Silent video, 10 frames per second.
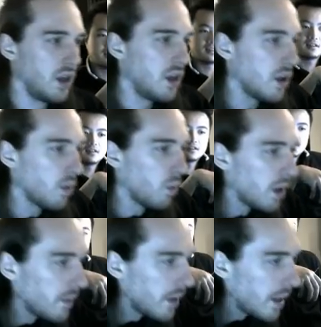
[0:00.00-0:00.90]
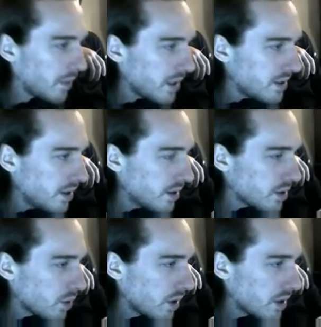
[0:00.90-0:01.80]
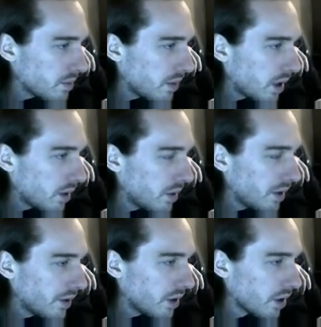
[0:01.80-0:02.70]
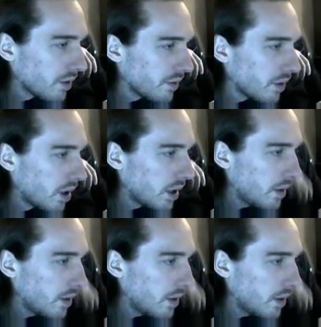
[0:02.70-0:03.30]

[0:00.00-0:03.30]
Well, I'm guessing the sword has got a bit of a curve on it.